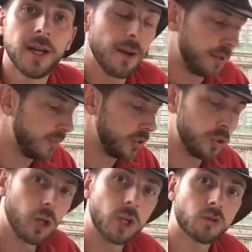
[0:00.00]
But if
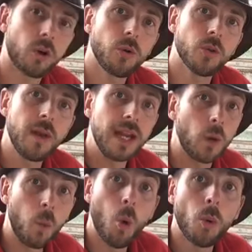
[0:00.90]
you grow them in a
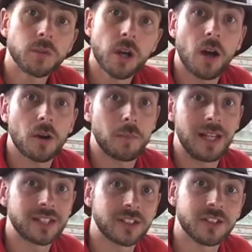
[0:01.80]
warm, dark
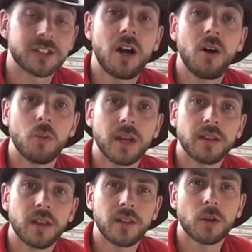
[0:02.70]
place to start with,
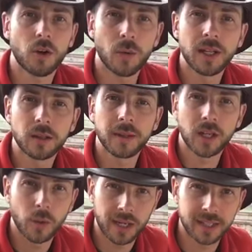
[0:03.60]
they'll grow a little bit
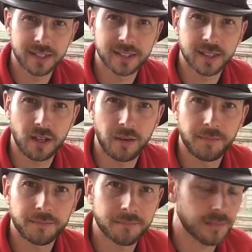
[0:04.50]
quicker to start.
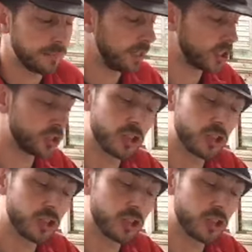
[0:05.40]
Because the